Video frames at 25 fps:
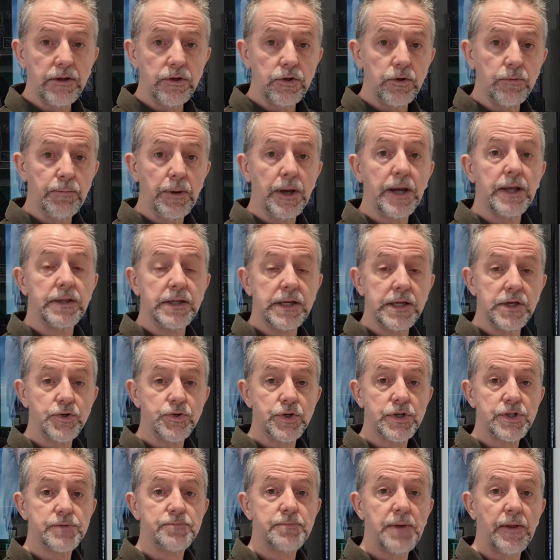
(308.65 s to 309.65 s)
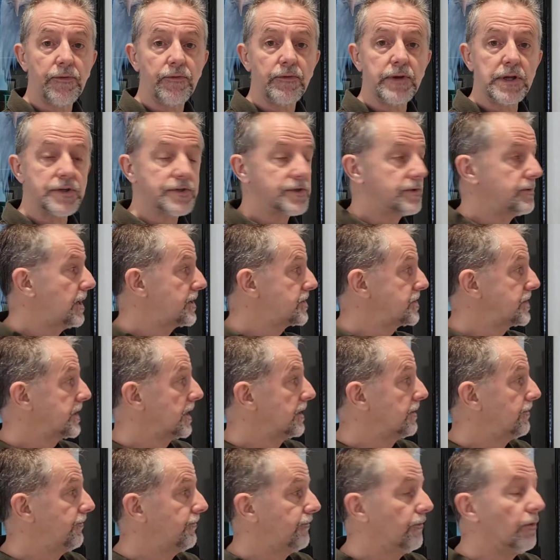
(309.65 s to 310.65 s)
You pay the interest monthly, so you actually get
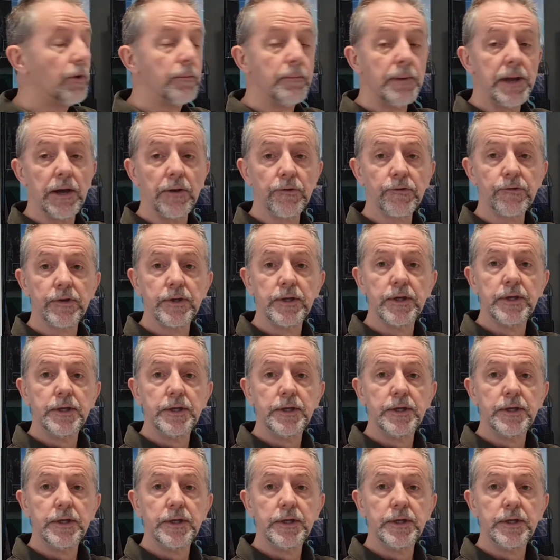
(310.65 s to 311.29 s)
the full amount.